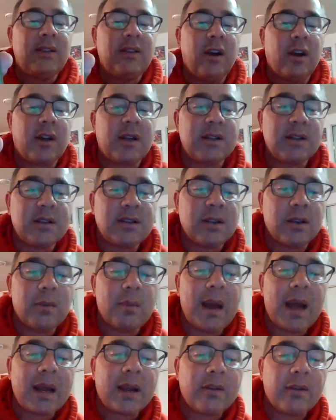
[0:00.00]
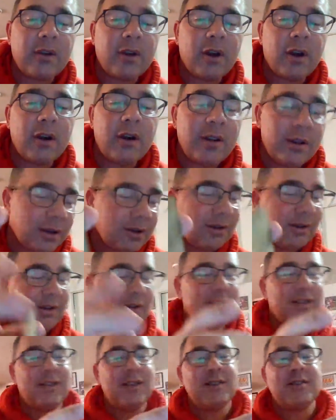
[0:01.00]
tell because it's on the back of the card.
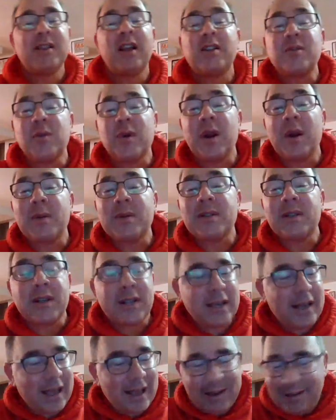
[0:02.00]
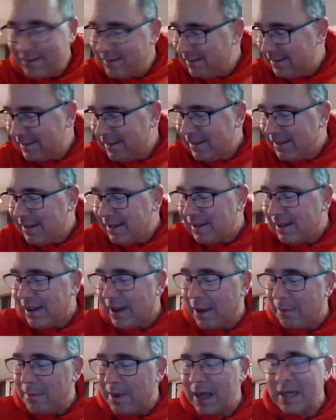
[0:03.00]
So that's what I was looking at.
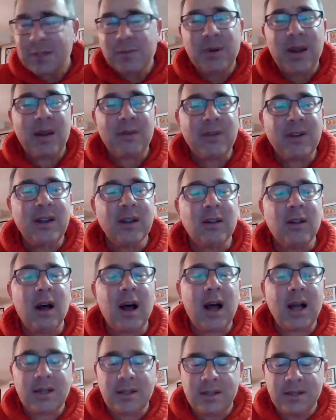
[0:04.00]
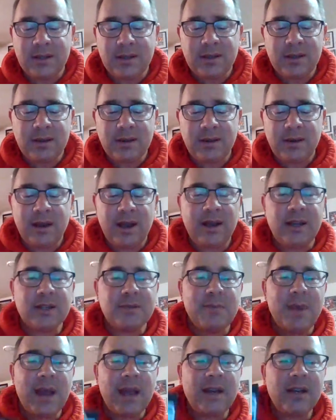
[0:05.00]
Um, next, we have Gil Hodges and his
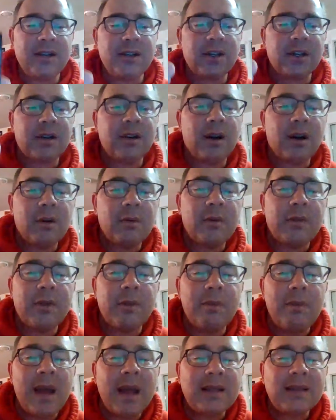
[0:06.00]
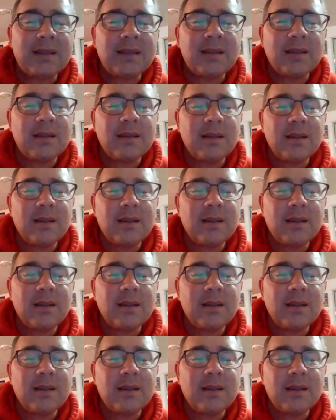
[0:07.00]
manager card with the Mets.